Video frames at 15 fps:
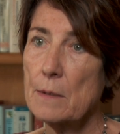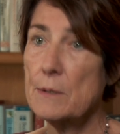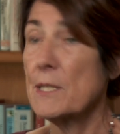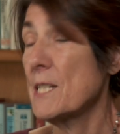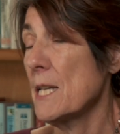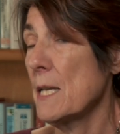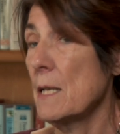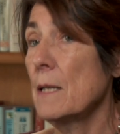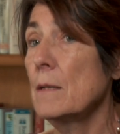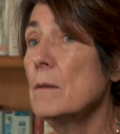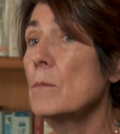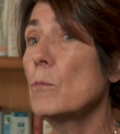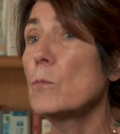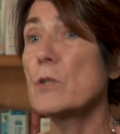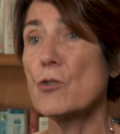
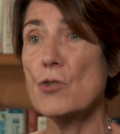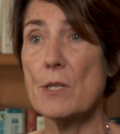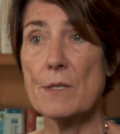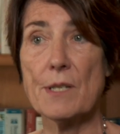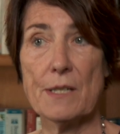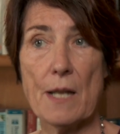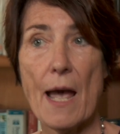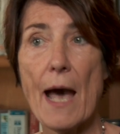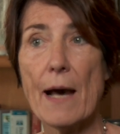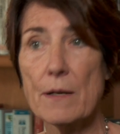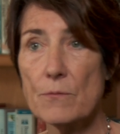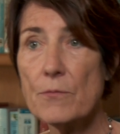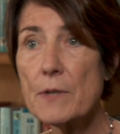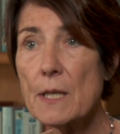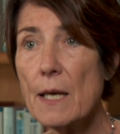dean, which is an
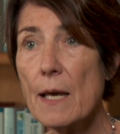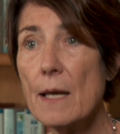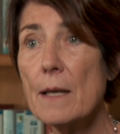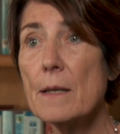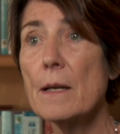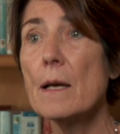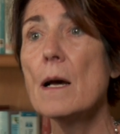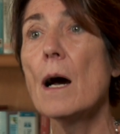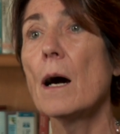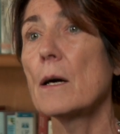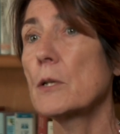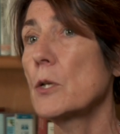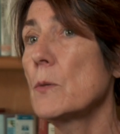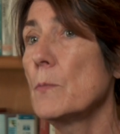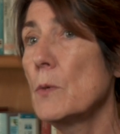advocate, a
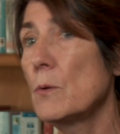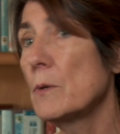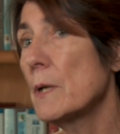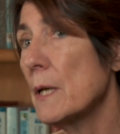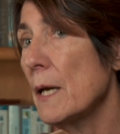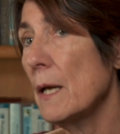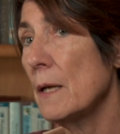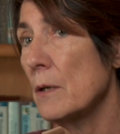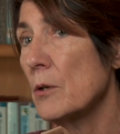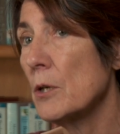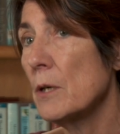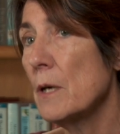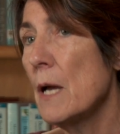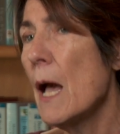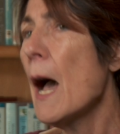
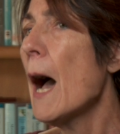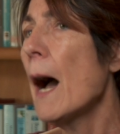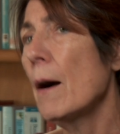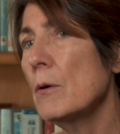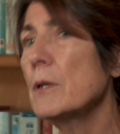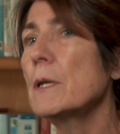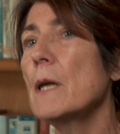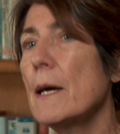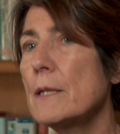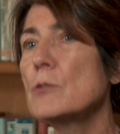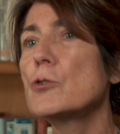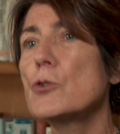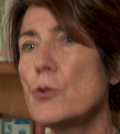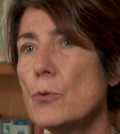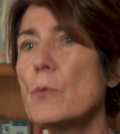communicator? How could I
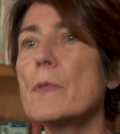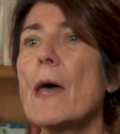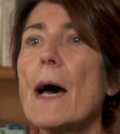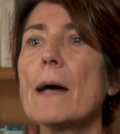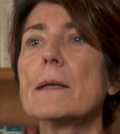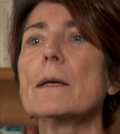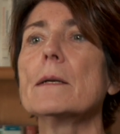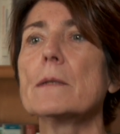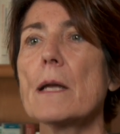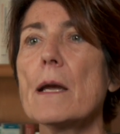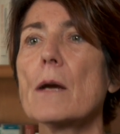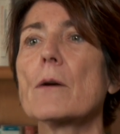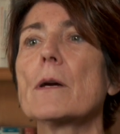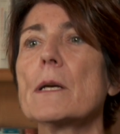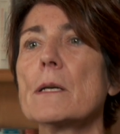do that in
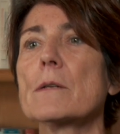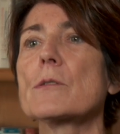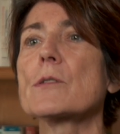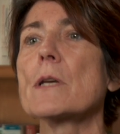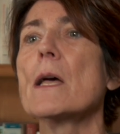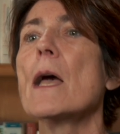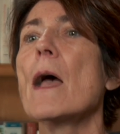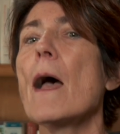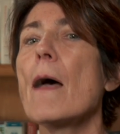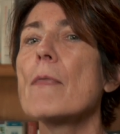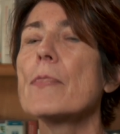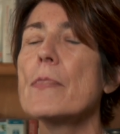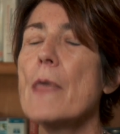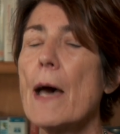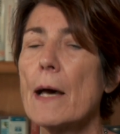areas
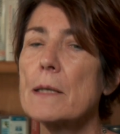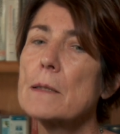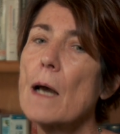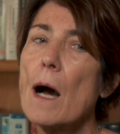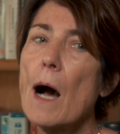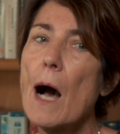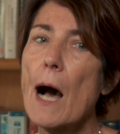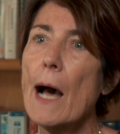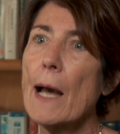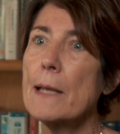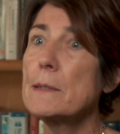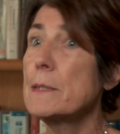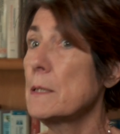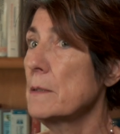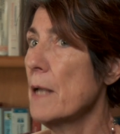that I
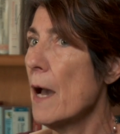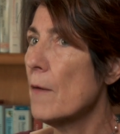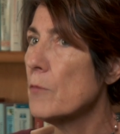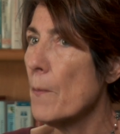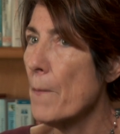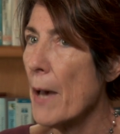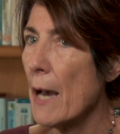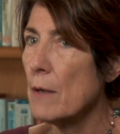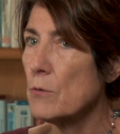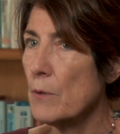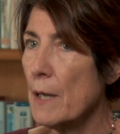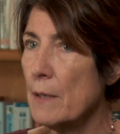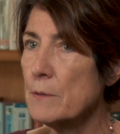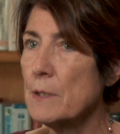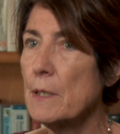didn't have a
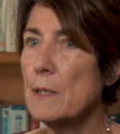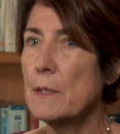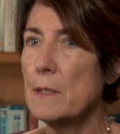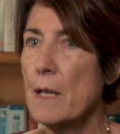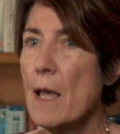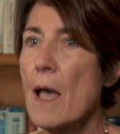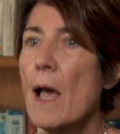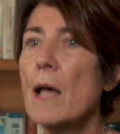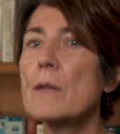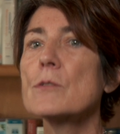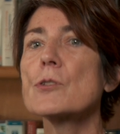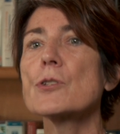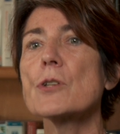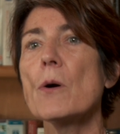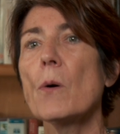background in.
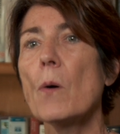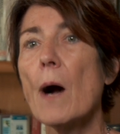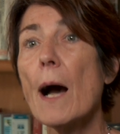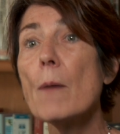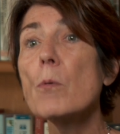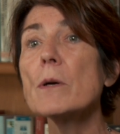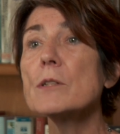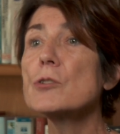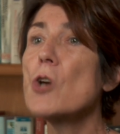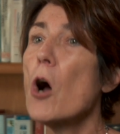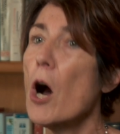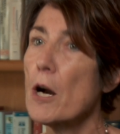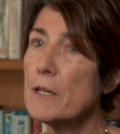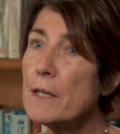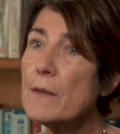So I worked
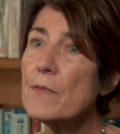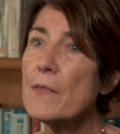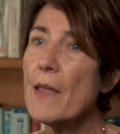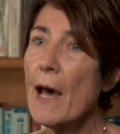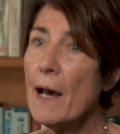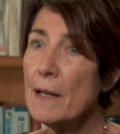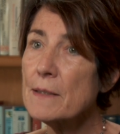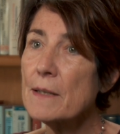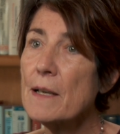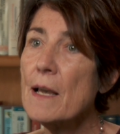hard at that